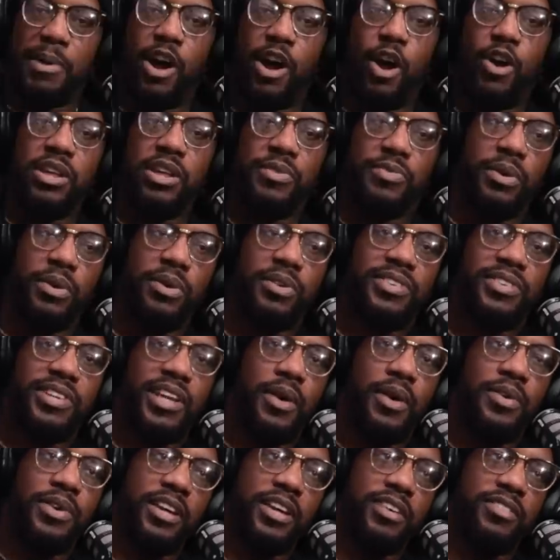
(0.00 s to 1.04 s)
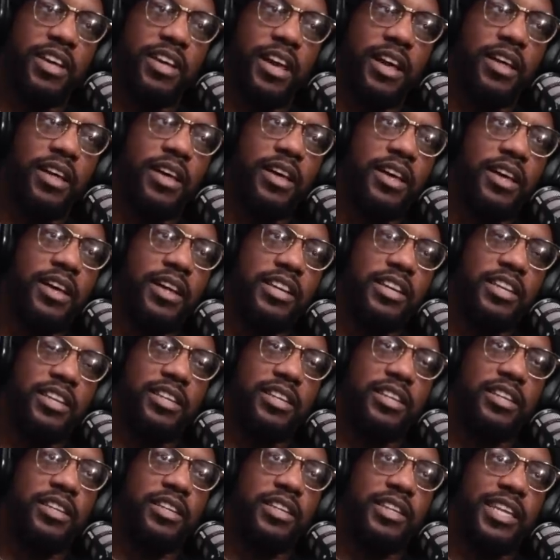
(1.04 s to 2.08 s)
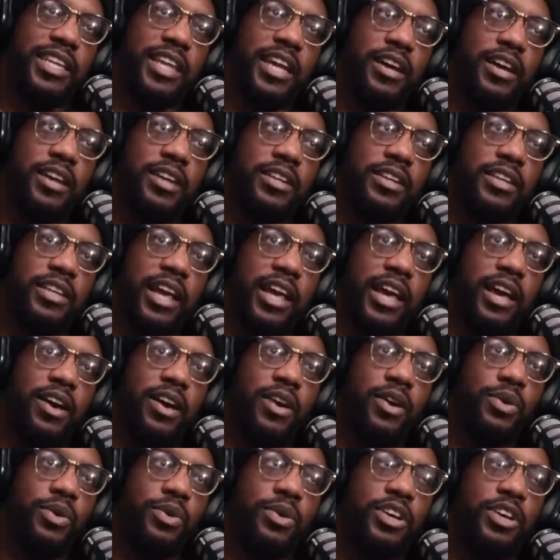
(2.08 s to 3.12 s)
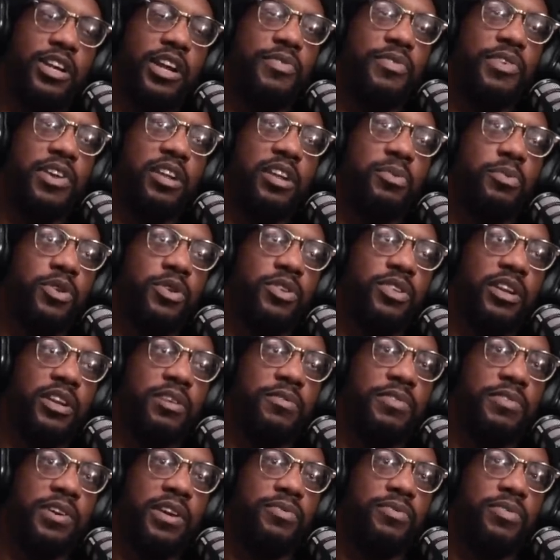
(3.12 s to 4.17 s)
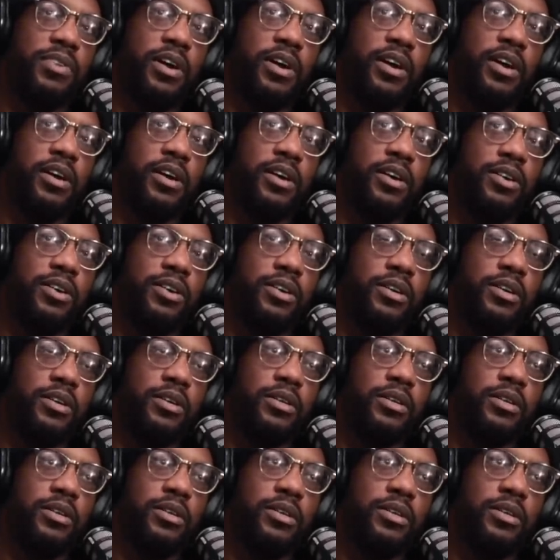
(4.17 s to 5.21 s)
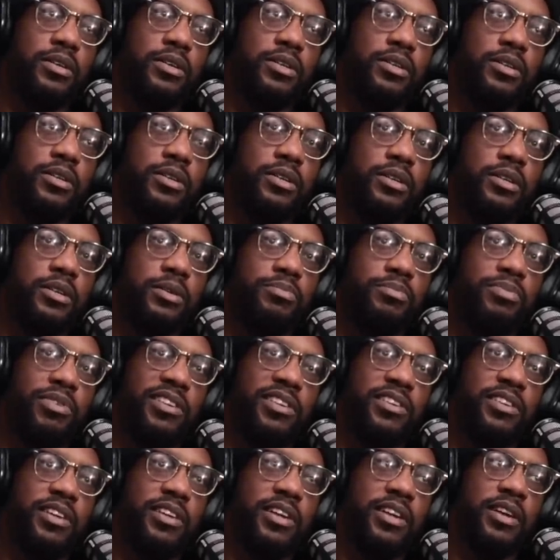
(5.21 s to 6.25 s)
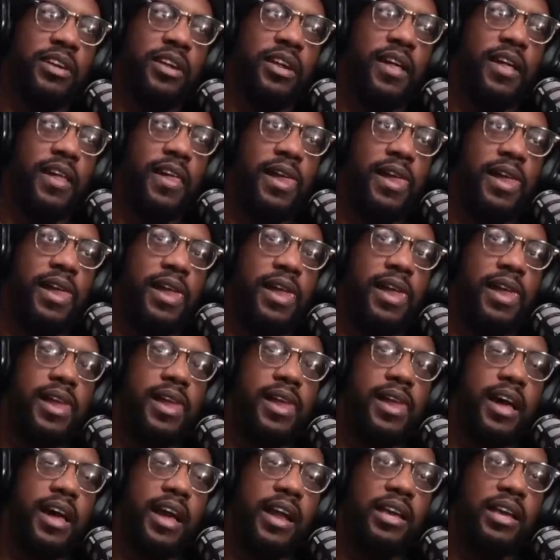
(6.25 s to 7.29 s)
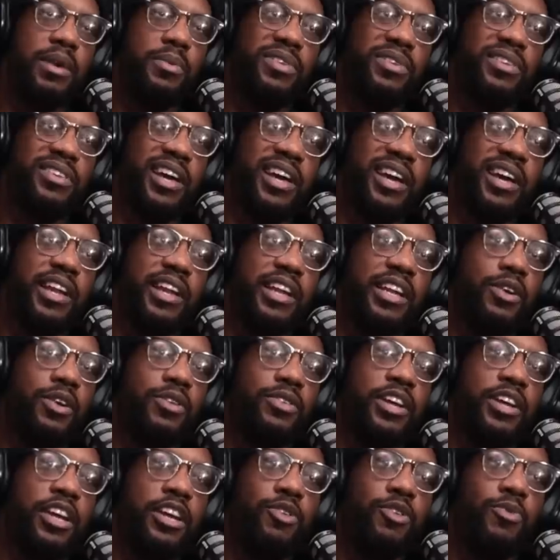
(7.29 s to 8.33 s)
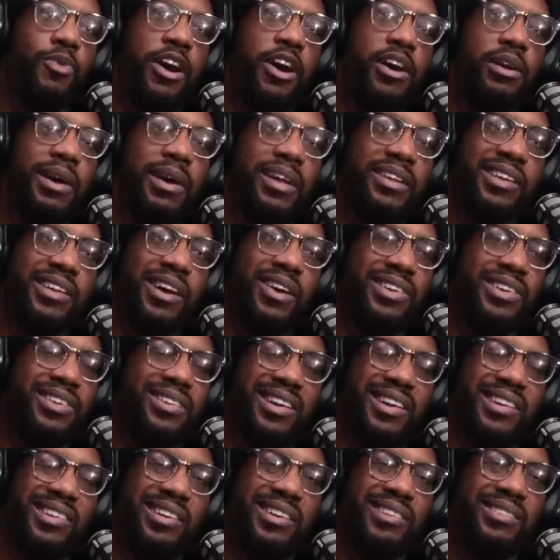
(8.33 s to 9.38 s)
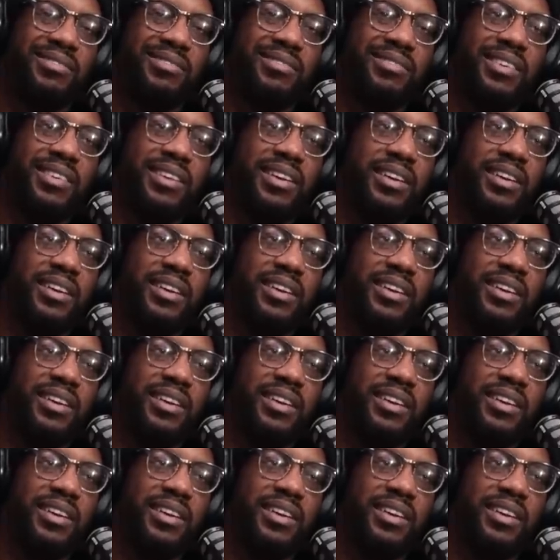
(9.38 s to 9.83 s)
Yeah, but the only thing with Saudi is that their own, because I think they spoke to the FIFA president and he was saying, they were saying, are you worried about Saudi's that now?